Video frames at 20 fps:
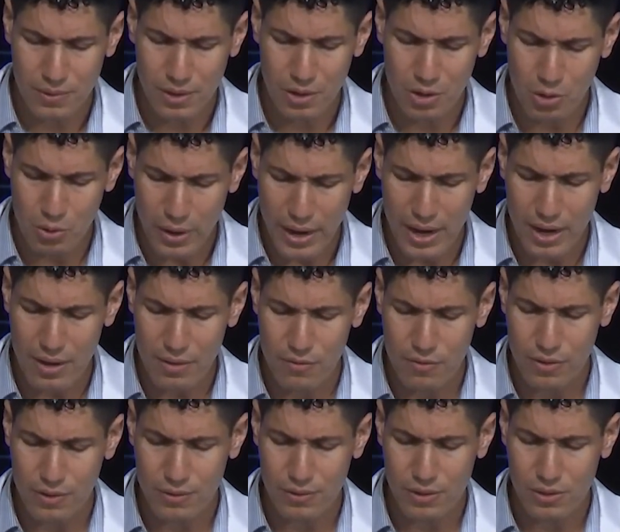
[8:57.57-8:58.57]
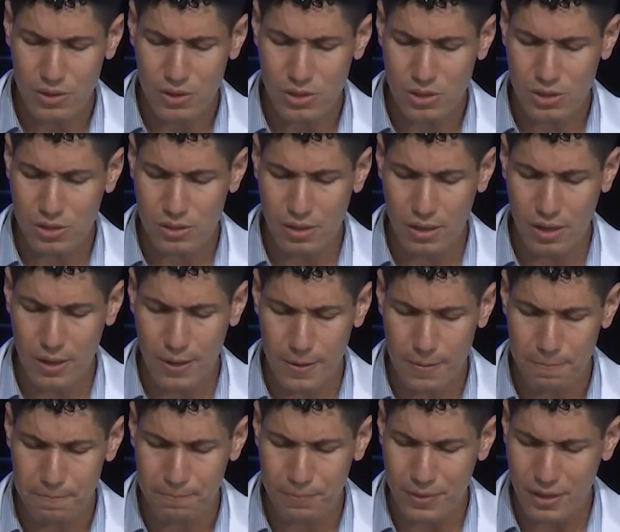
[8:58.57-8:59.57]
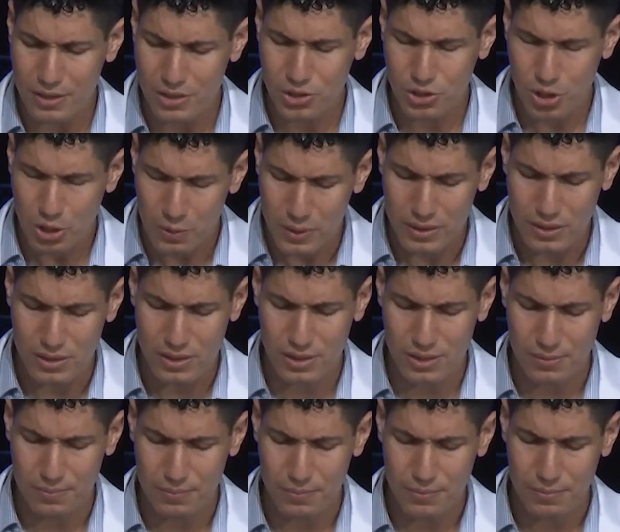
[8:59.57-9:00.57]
crave um, assurance,